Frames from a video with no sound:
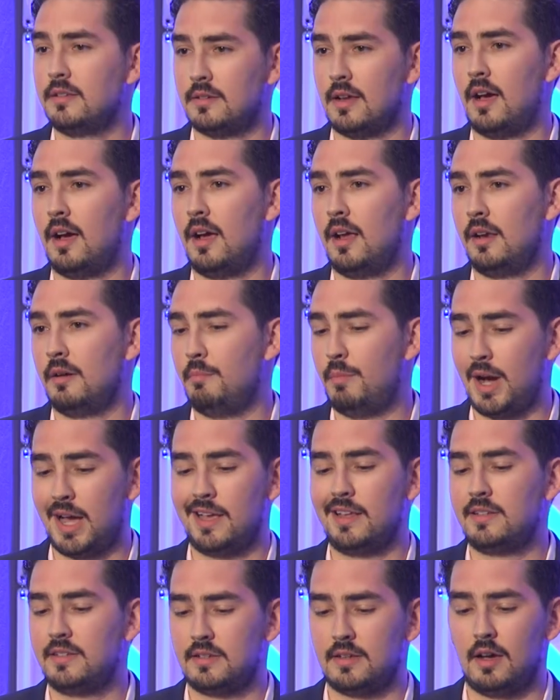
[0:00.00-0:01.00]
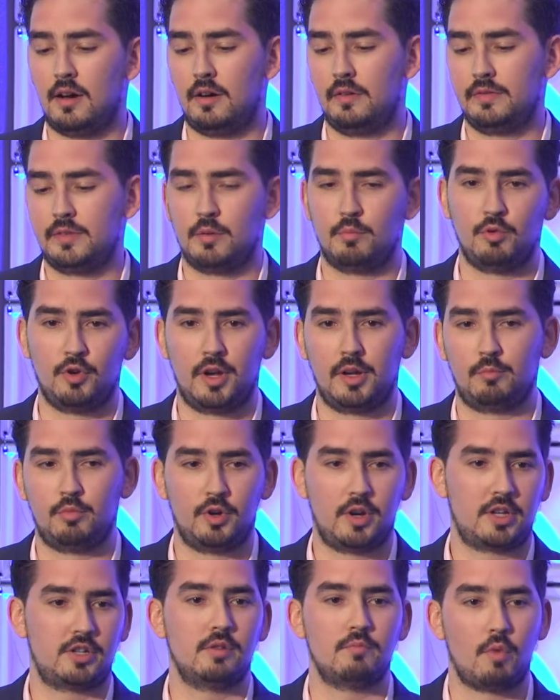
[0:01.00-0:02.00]
designed by itself to bring
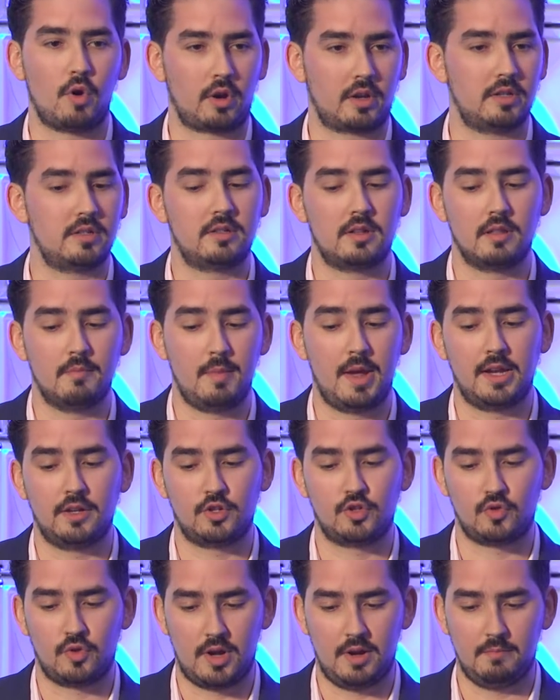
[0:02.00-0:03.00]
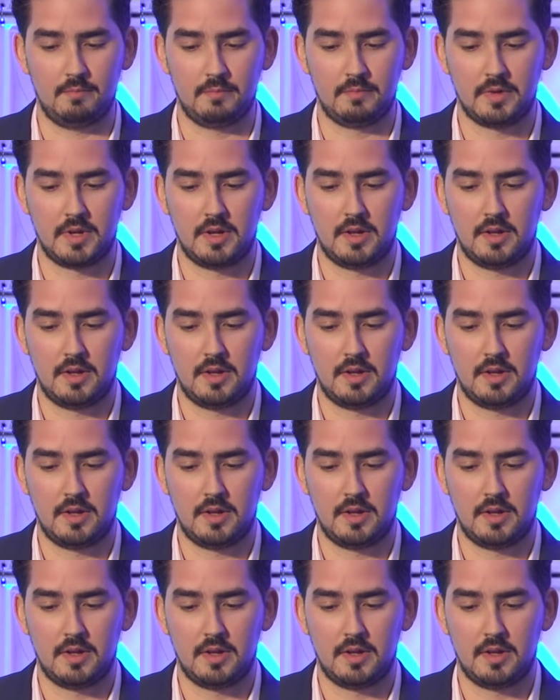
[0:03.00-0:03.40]
prediction markets to the mainstream.